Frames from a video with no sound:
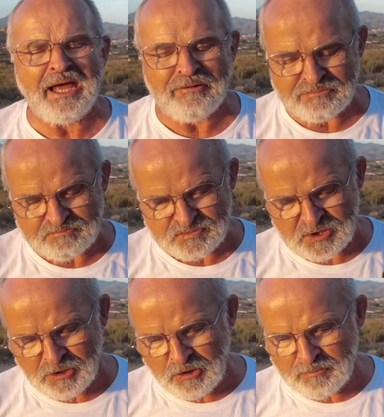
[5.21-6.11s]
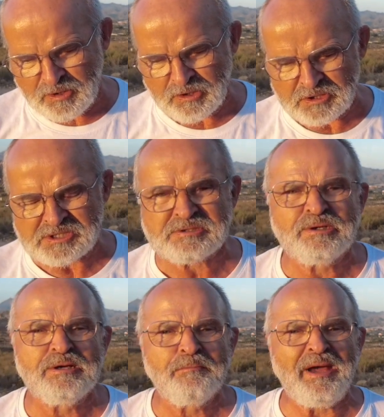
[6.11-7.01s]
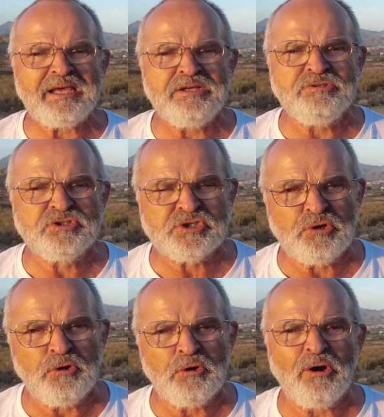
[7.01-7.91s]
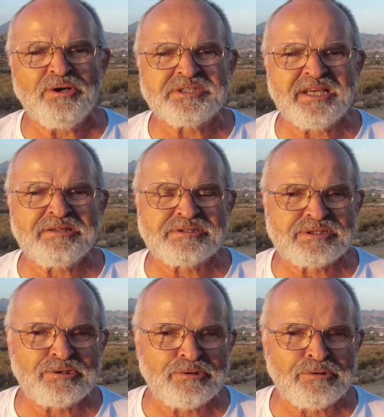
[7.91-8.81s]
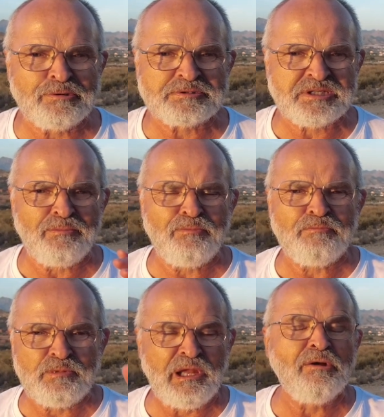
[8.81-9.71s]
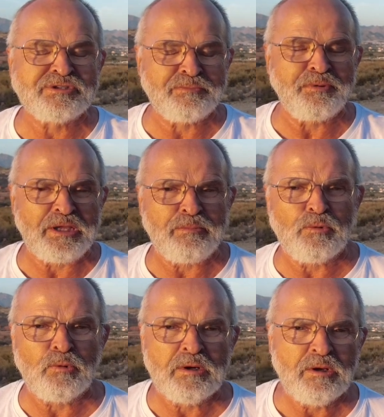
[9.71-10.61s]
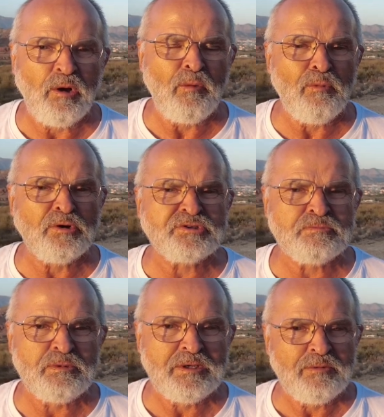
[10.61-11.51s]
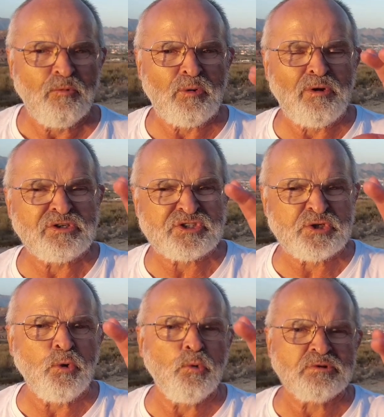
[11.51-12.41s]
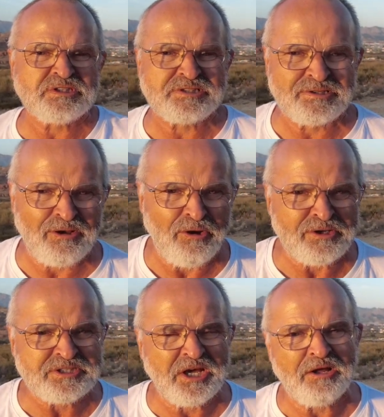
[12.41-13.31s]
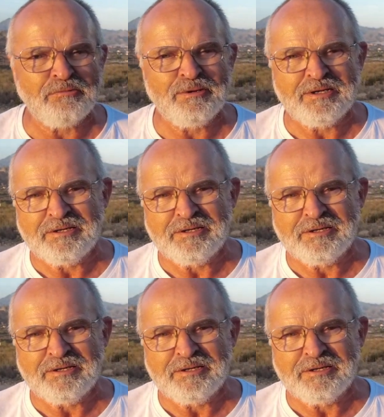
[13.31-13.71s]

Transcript: out tonight because back in June I said to loads of people on one of my shorts that I'd done